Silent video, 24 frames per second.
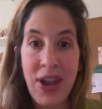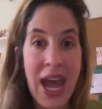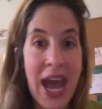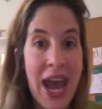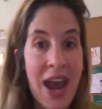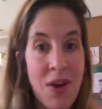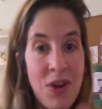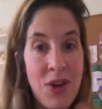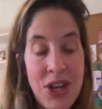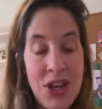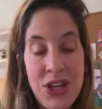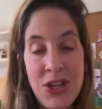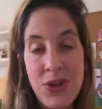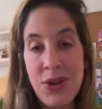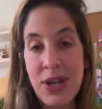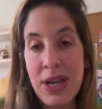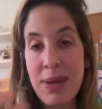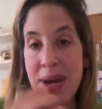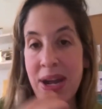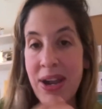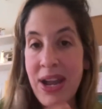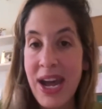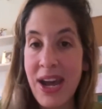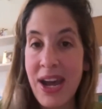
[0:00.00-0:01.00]
how to do it,
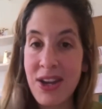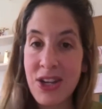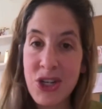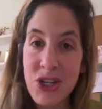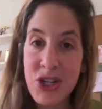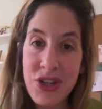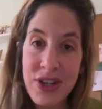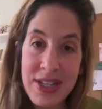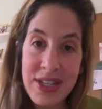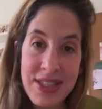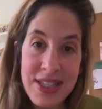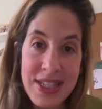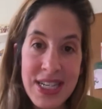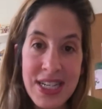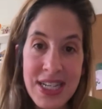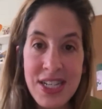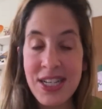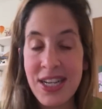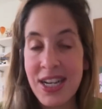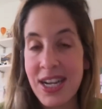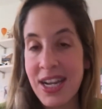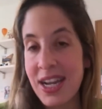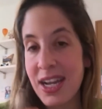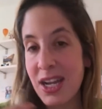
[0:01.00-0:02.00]
about how to
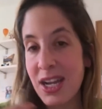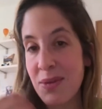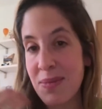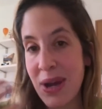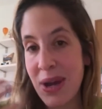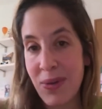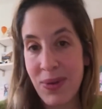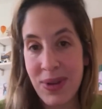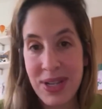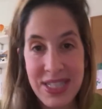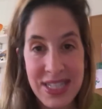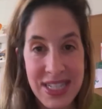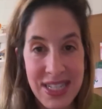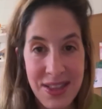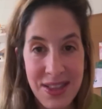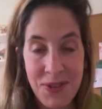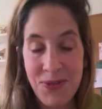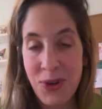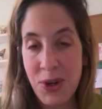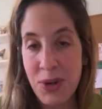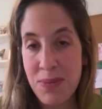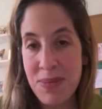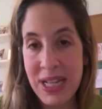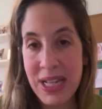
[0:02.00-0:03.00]
transition, about what's in the
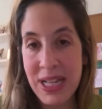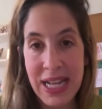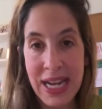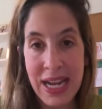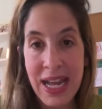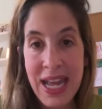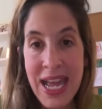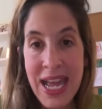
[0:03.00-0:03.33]
formula.